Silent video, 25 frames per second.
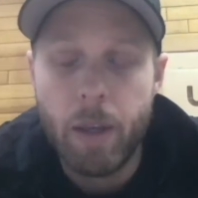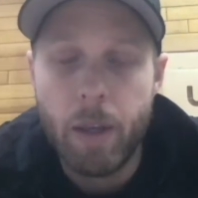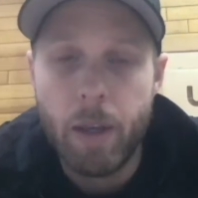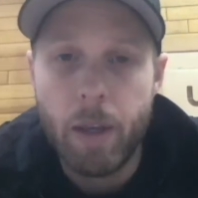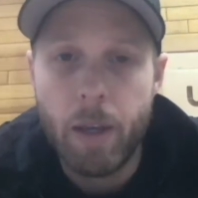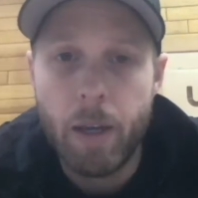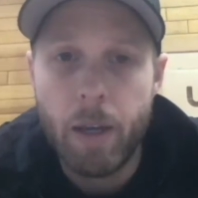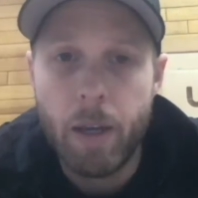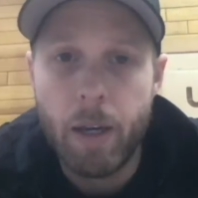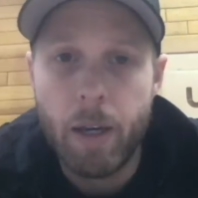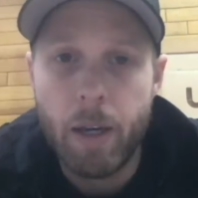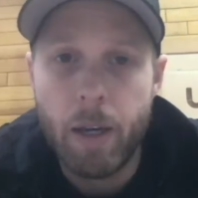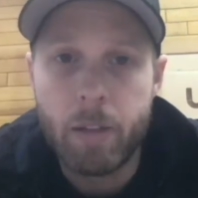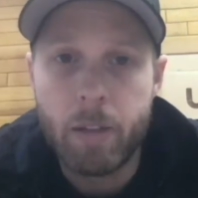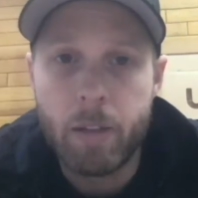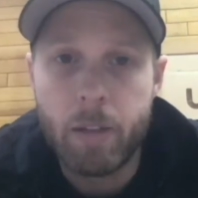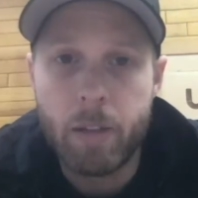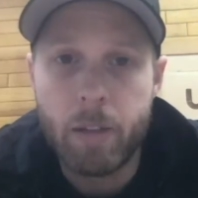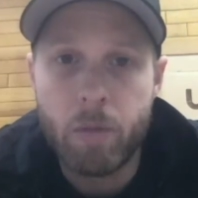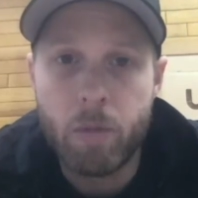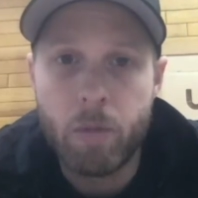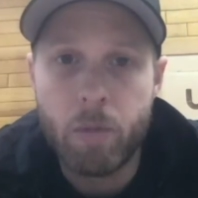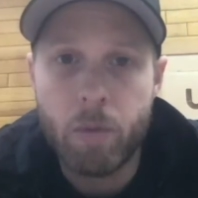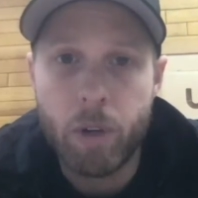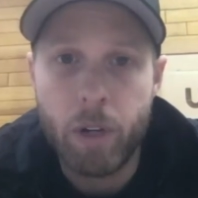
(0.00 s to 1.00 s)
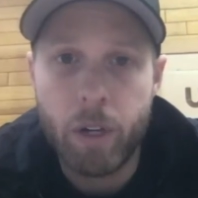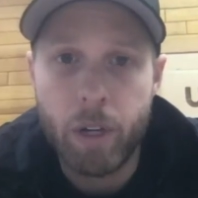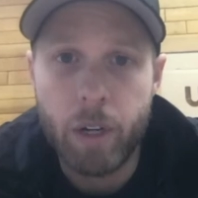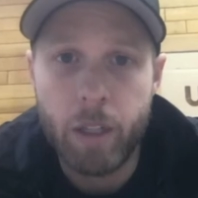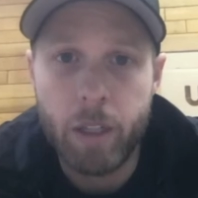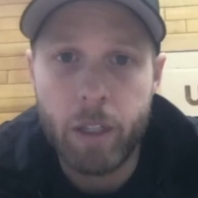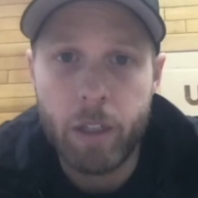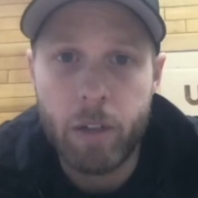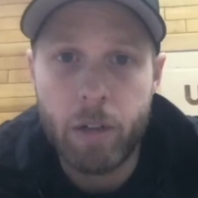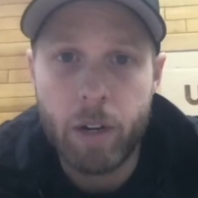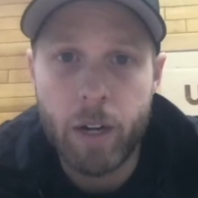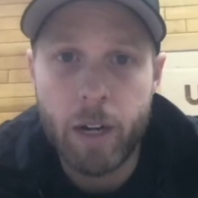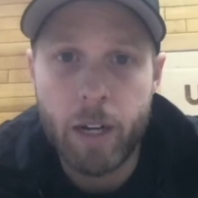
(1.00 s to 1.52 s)
it's
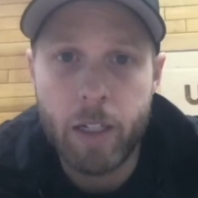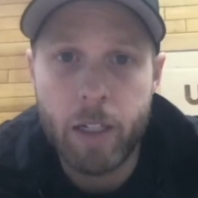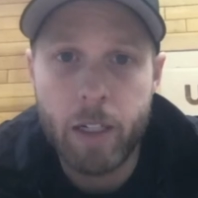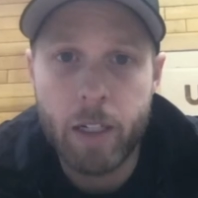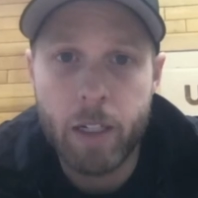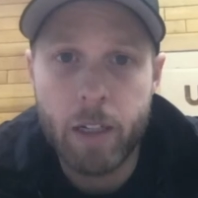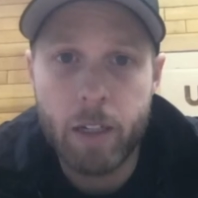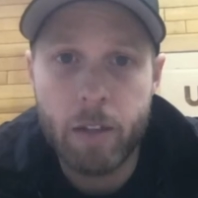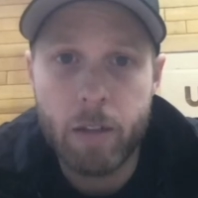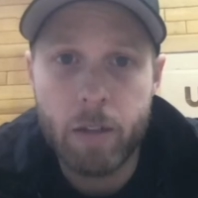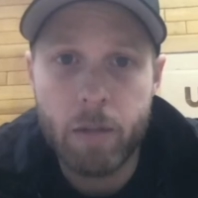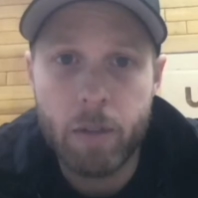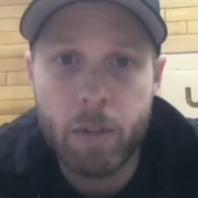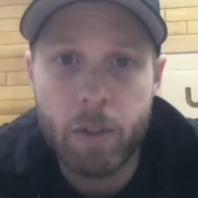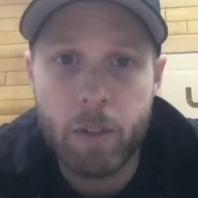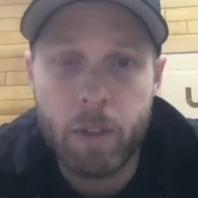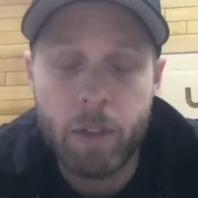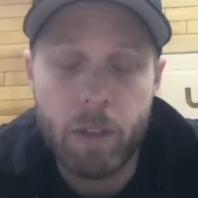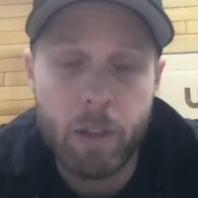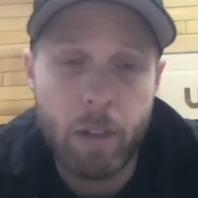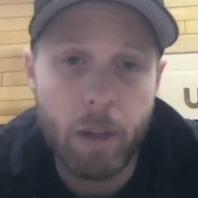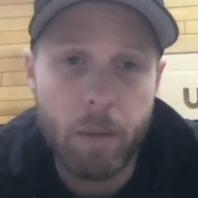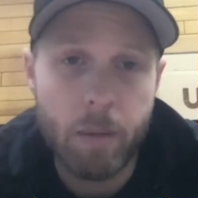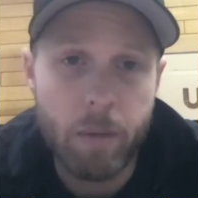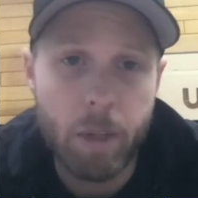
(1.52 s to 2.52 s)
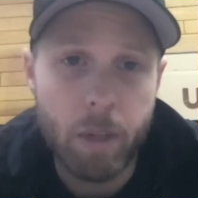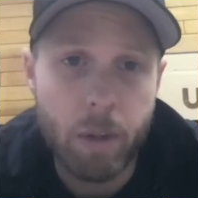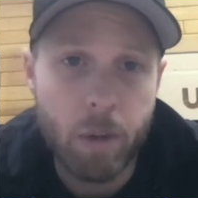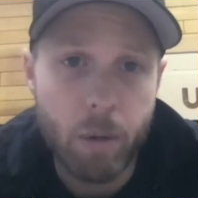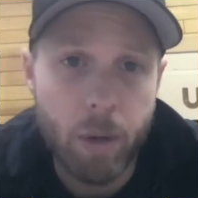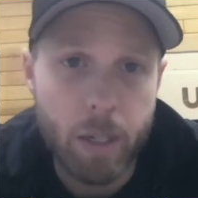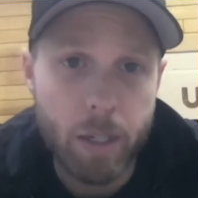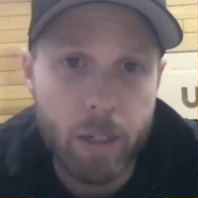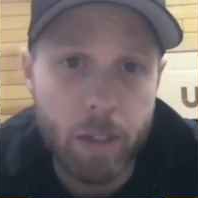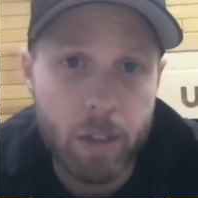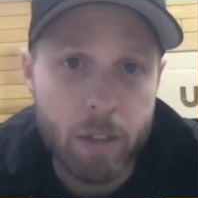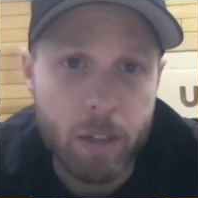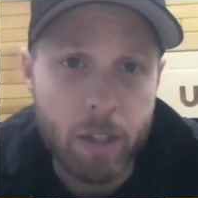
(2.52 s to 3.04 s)
really tragic. It's really, I mean,
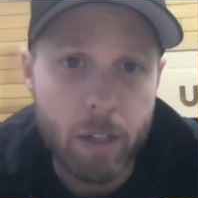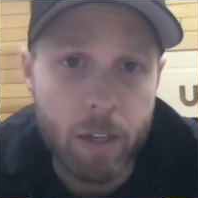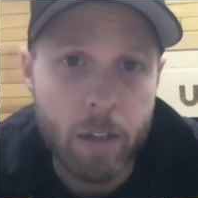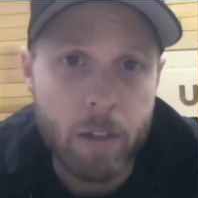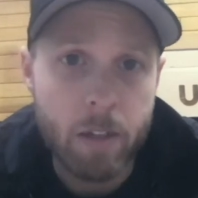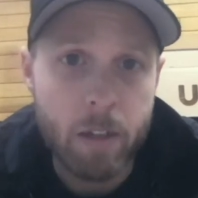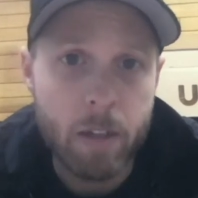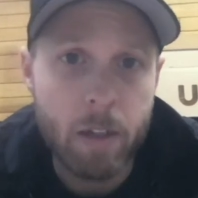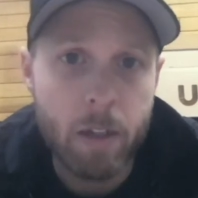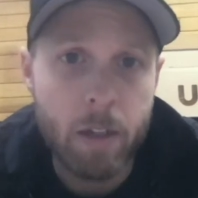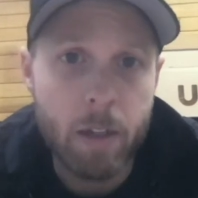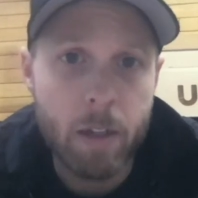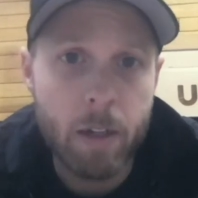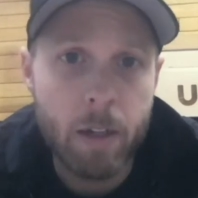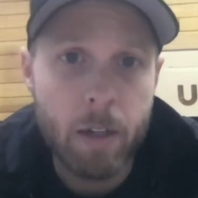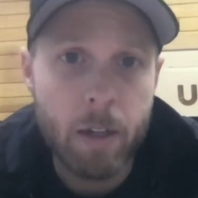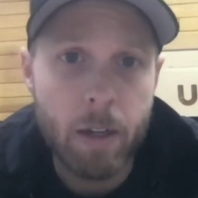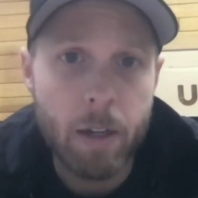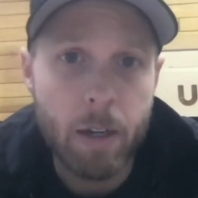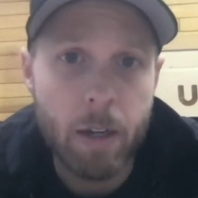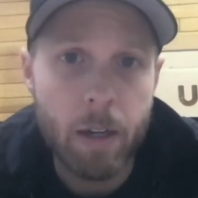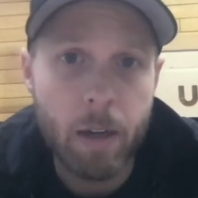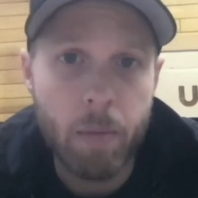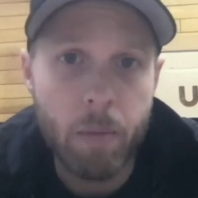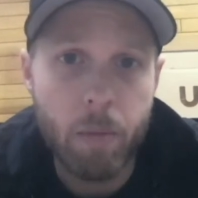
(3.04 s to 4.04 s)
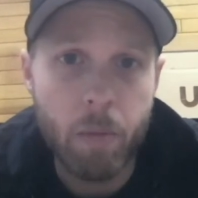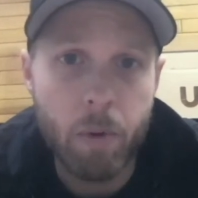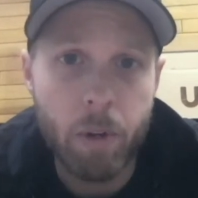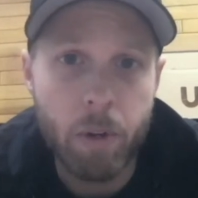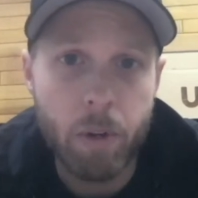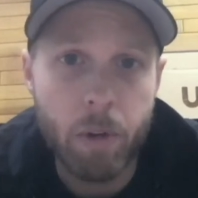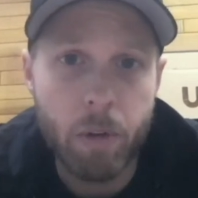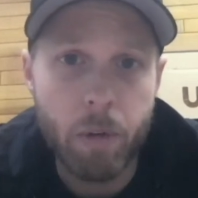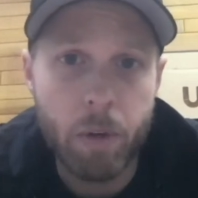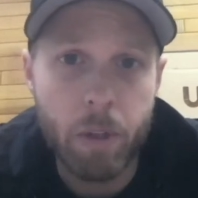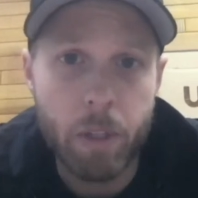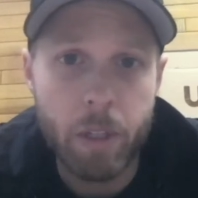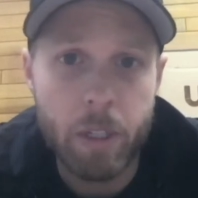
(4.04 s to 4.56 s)
quite disgusting when
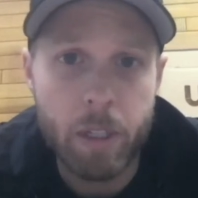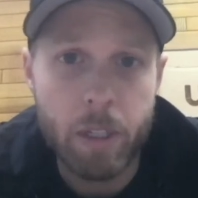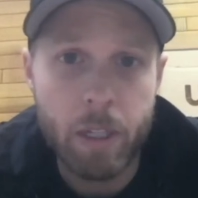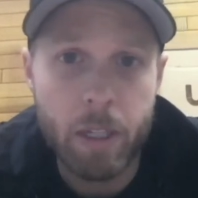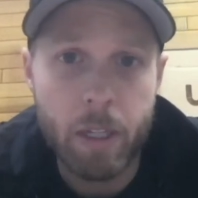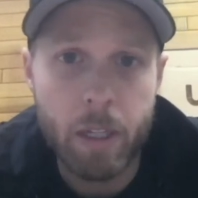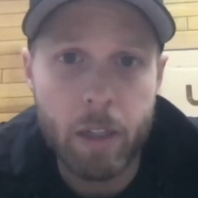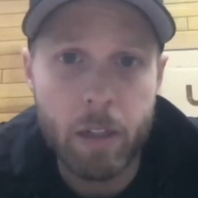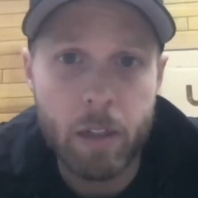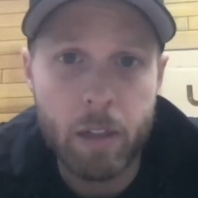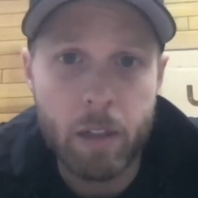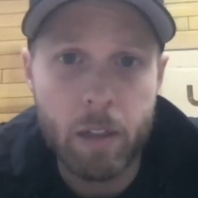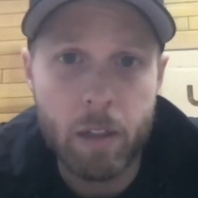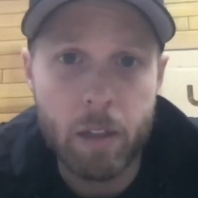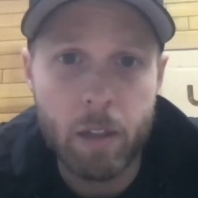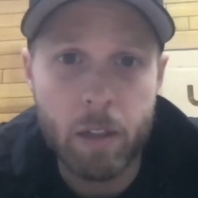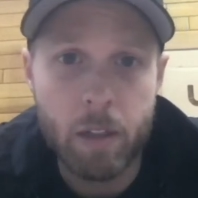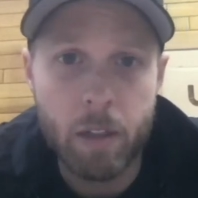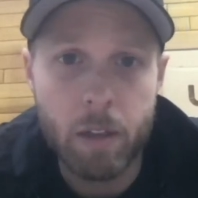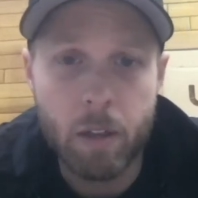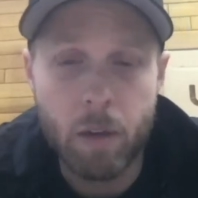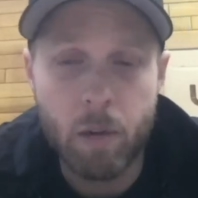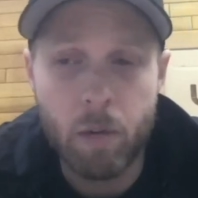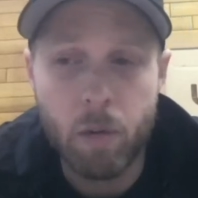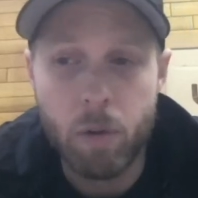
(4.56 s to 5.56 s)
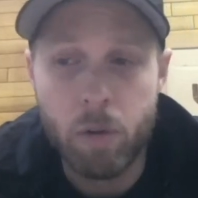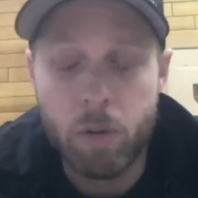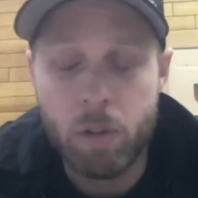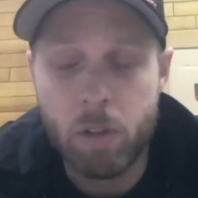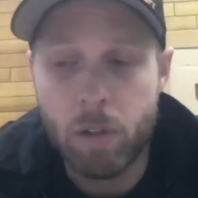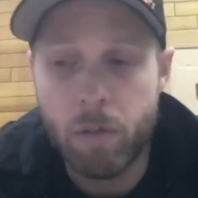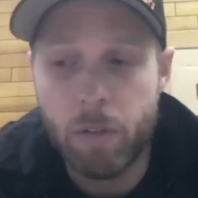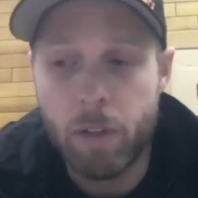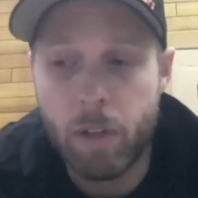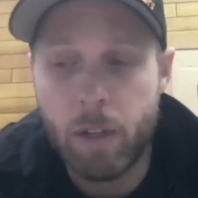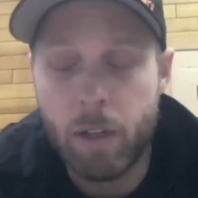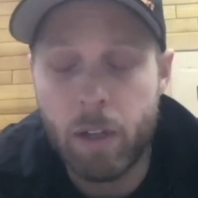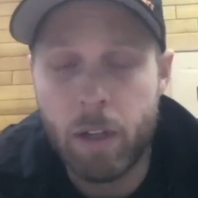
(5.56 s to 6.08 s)
you really dig into the roots
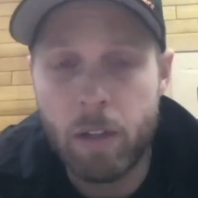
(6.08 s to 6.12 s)
of it.